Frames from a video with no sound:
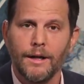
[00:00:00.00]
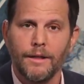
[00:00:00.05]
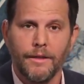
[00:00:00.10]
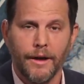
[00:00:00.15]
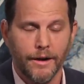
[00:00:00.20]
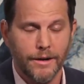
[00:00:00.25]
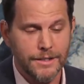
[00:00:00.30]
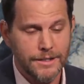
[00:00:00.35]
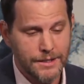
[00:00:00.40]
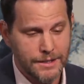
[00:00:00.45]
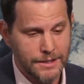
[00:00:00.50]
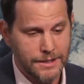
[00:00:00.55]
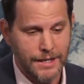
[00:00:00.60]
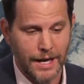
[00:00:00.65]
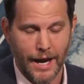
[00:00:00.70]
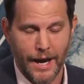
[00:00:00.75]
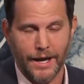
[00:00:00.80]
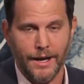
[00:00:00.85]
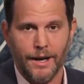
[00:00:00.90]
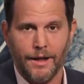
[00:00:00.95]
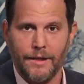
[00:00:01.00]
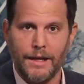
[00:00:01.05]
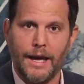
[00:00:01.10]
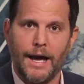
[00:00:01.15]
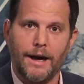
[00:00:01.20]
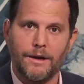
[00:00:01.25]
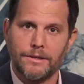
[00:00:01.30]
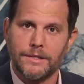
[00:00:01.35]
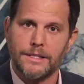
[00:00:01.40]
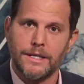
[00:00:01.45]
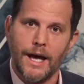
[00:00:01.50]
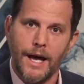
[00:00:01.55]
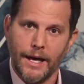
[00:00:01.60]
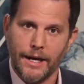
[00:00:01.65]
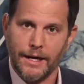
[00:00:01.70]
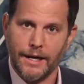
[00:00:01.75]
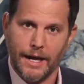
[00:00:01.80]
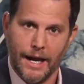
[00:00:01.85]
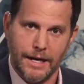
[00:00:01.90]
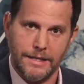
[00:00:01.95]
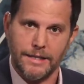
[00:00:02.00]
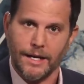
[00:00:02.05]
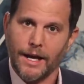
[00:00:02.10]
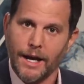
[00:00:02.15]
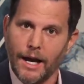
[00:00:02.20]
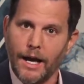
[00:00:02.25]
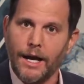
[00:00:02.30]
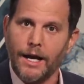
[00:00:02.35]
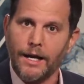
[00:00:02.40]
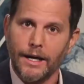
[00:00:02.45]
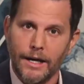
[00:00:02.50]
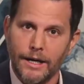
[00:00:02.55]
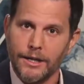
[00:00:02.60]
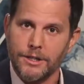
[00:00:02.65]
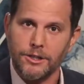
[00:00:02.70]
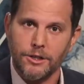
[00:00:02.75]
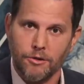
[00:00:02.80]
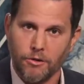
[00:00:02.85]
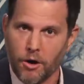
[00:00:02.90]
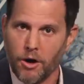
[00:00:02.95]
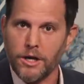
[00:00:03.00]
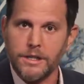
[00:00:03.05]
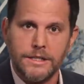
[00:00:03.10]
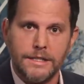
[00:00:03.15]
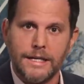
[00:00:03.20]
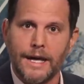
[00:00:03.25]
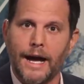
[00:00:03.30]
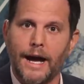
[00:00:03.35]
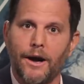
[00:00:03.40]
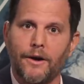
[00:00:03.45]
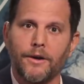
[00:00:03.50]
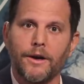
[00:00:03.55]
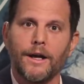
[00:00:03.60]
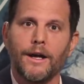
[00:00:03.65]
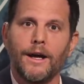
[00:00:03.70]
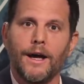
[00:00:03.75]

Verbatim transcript: there is a sign on the outside and has a gun, and it's crossed out